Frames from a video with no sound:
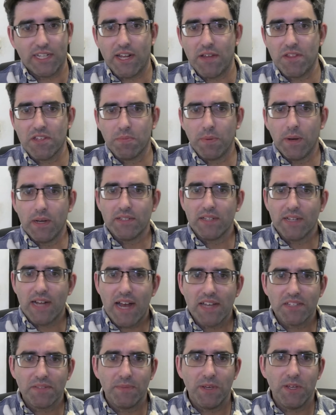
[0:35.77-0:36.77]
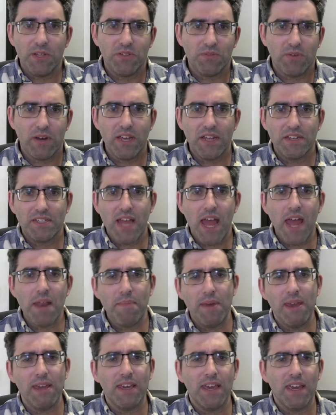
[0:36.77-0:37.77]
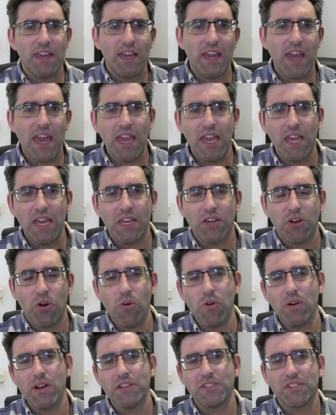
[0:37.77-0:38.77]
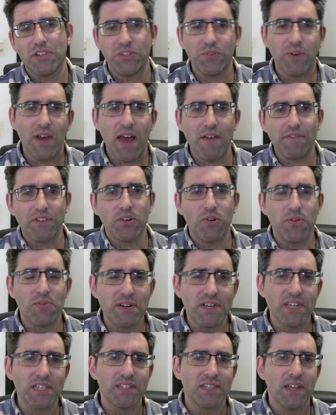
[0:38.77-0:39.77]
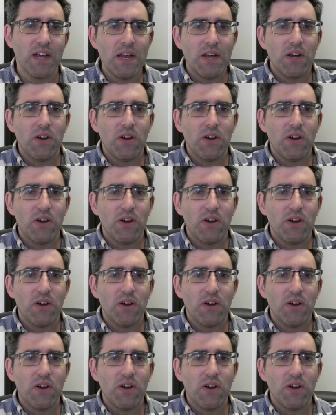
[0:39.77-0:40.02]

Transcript: Now this person asked me, do I intend making a course, or do I have a course